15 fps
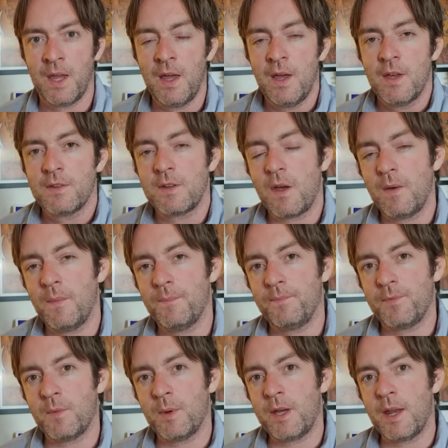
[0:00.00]
So
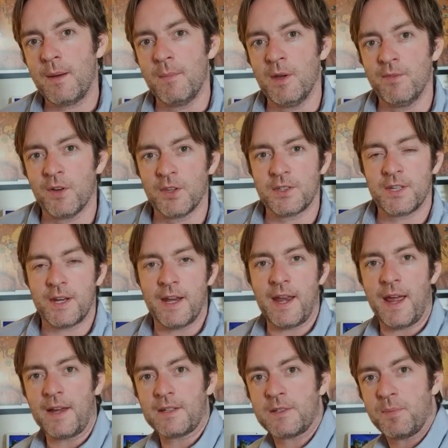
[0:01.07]
we're going to move on to the
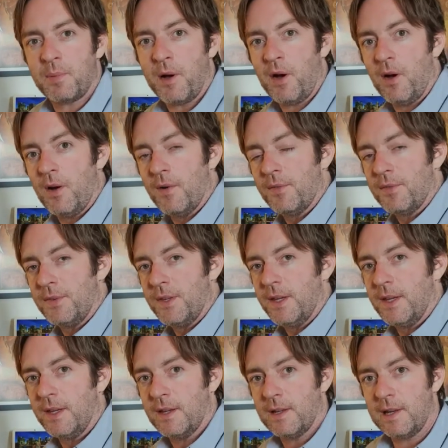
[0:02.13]
next part of
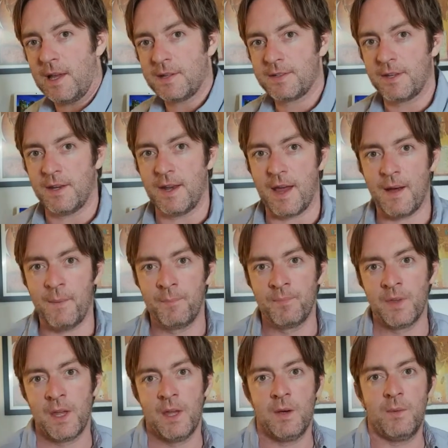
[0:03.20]
the lesson now,
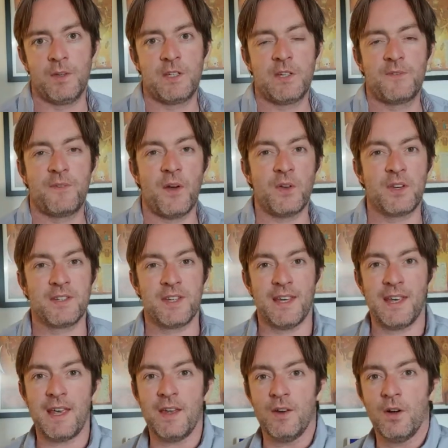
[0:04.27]
which is
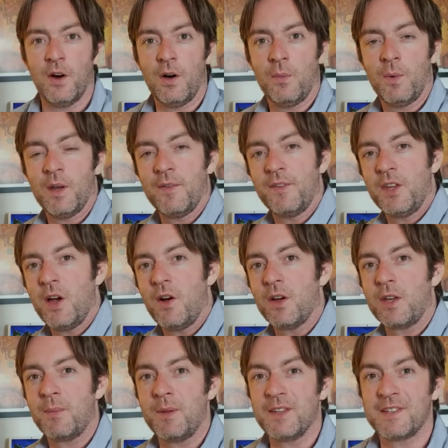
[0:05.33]
focusing in on one of the
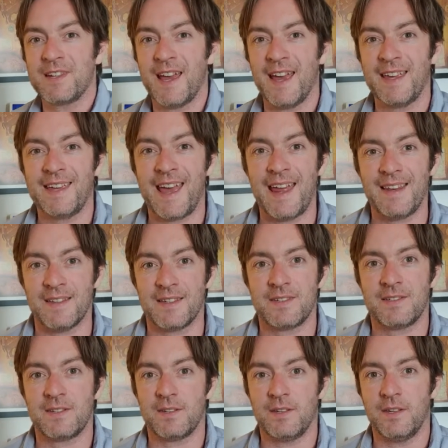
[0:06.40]
arguments
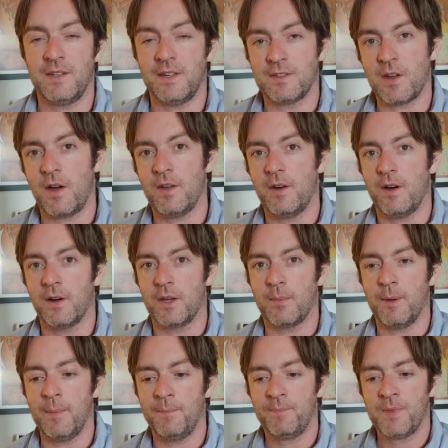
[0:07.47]
against the design
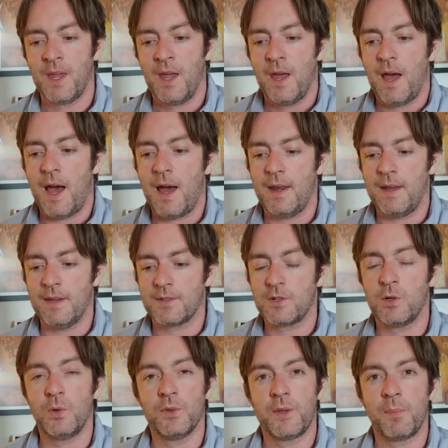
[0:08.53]
argument, and it's
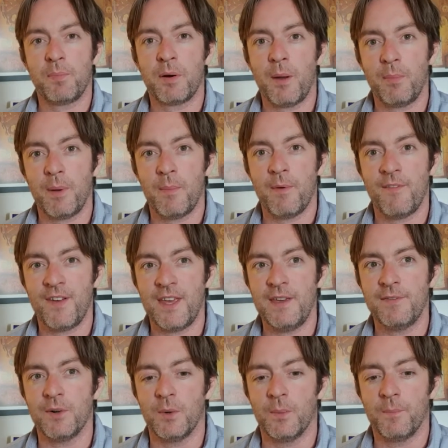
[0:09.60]
called the problem of
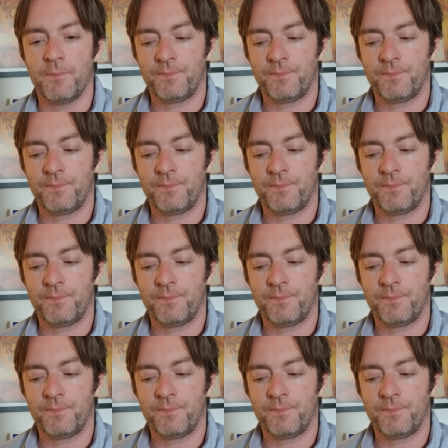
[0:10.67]
evil.